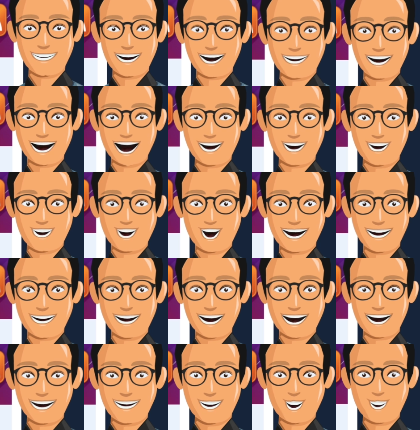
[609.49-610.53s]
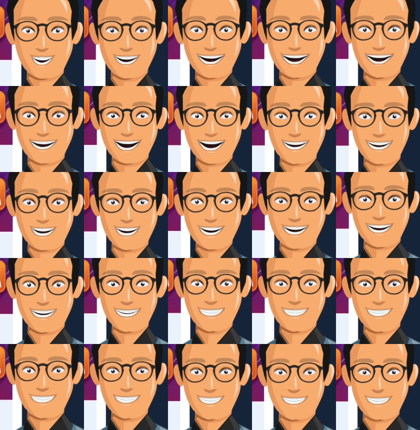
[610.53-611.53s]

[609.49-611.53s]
either internally or externally.